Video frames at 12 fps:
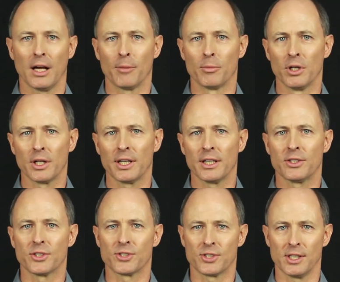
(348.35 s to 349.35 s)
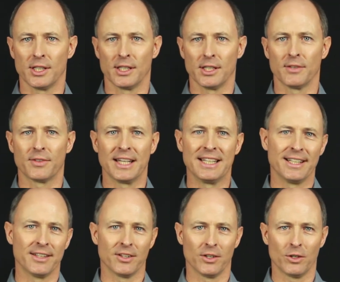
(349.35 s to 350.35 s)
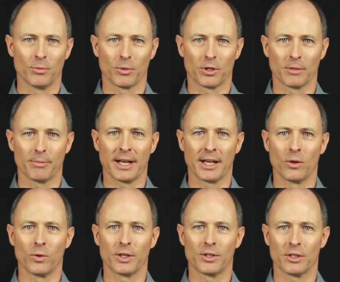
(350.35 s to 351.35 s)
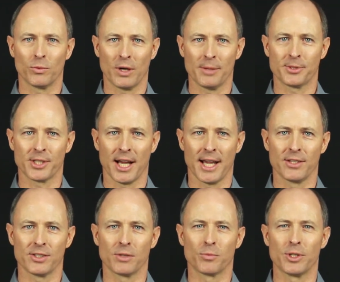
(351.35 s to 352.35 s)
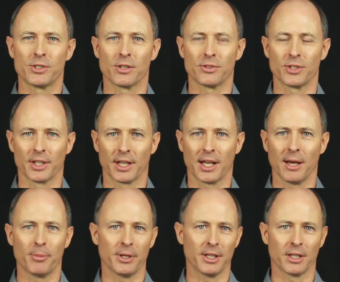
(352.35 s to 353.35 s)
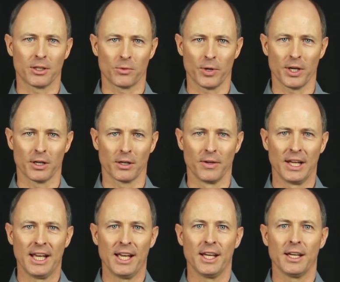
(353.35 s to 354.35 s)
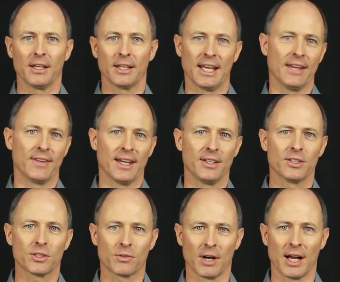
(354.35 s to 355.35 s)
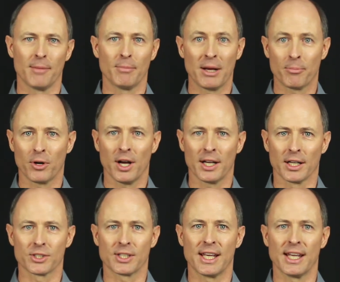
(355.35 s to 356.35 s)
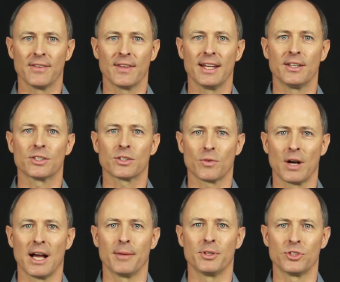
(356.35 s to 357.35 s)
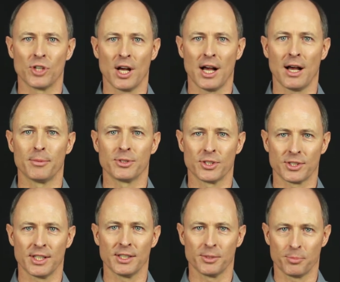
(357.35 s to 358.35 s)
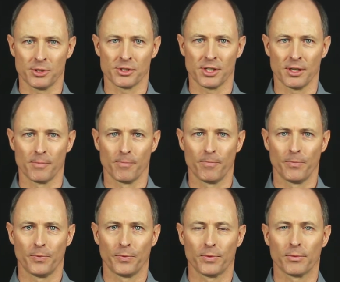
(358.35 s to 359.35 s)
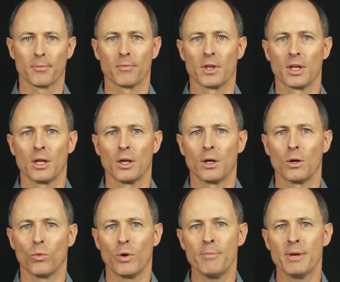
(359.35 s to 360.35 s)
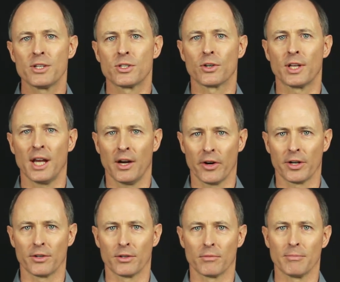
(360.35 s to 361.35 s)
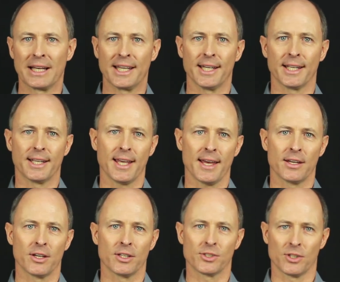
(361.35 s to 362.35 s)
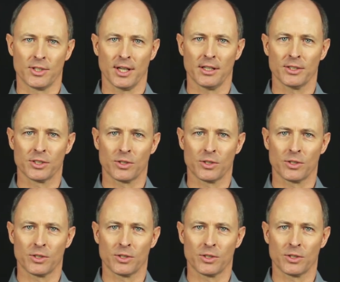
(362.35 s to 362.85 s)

I'm looking to see if they did the homework by going to the websites and researching the company and career. Can they describe my products? Can they describe the job as a salesperson? We measure character by getting candidates to tell us